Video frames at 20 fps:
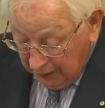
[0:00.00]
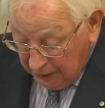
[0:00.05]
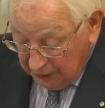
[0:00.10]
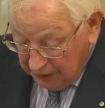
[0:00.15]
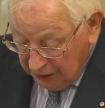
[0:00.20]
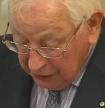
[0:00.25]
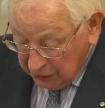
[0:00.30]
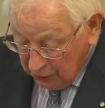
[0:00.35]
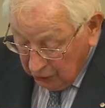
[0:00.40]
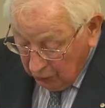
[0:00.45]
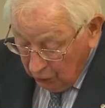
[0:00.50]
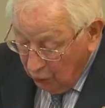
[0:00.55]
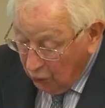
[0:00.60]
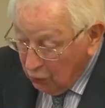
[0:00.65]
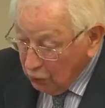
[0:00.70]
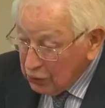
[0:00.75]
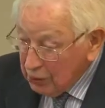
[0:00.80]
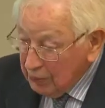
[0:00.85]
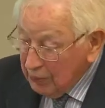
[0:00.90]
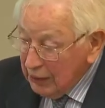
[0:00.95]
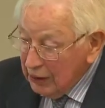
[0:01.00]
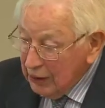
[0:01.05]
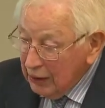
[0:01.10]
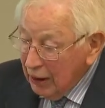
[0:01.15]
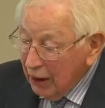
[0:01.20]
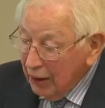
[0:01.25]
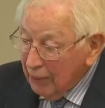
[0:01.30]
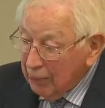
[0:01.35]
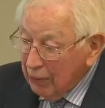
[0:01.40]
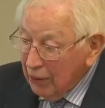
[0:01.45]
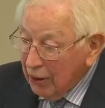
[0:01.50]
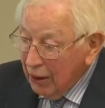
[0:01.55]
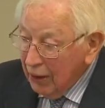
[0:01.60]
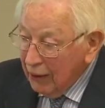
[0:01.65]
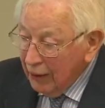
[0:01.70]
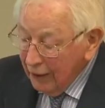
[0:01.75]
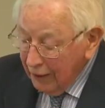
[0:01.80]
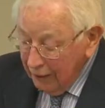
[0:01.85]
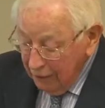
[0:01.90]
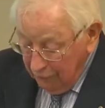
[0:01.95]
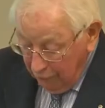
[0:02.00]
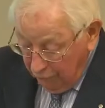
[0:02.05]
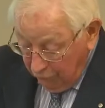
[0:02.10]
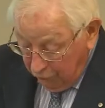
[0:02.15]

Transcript: does the law to be applied